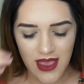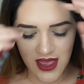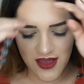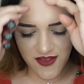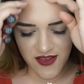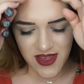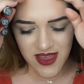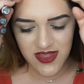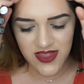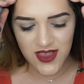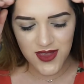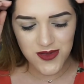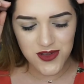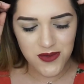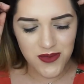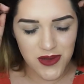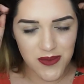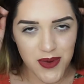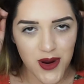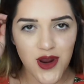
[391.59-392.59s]
I feel like these
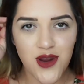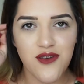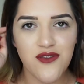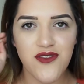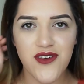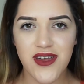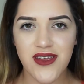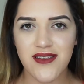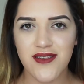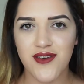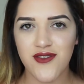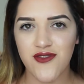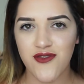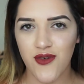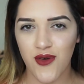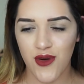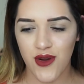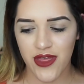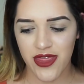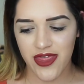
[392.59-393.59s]
would be perfect
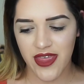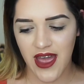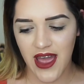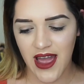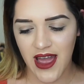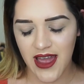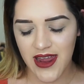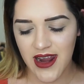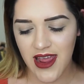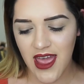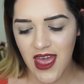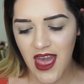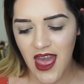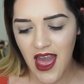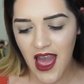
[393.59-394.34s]
for that.